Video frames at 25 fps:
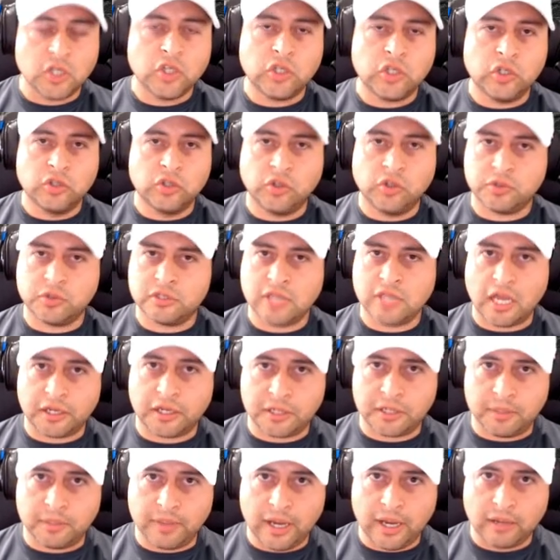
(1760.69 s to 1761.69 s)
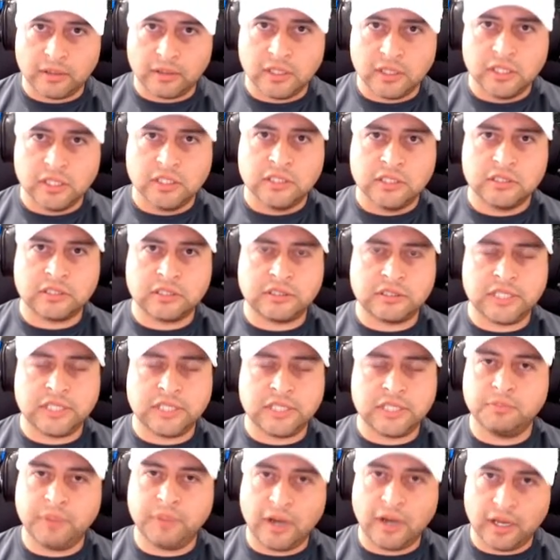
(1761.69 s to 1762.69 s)
You don't know what you're talking about. Stick
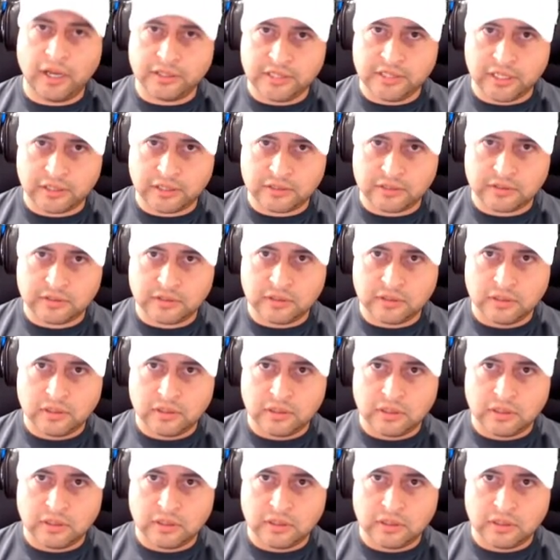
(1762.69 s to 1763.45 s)
to politics.